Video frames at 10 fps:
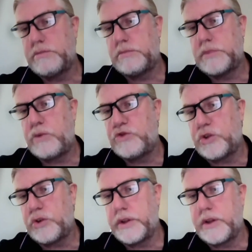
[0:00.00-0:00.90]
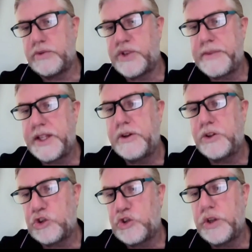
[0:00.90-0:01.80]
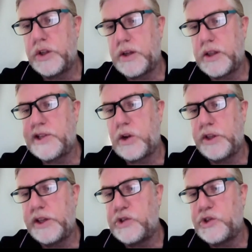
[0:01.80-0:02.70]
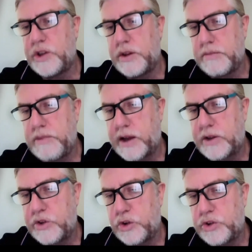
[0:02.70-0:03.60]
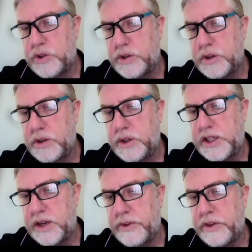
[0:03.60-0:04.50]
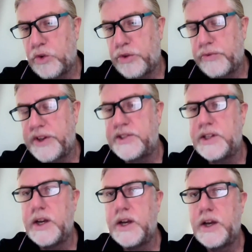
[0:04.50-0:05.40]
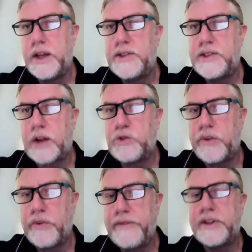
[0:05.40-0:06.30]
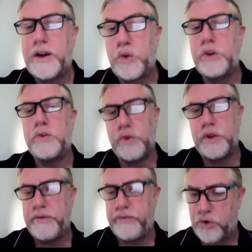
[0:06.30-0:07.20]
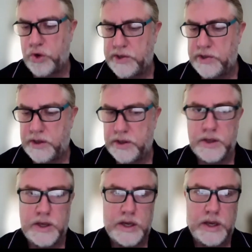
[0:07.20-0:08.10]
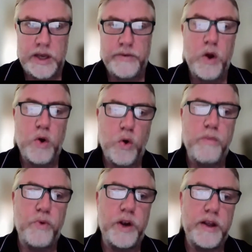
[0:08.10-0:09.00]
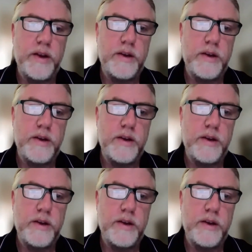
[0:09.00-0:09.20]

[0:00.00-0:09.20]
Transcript: town, so in Germany, but also in Thessaloniki, as you see the black dot here in North Greece, it's actually relevant according to the forecast, if hopefully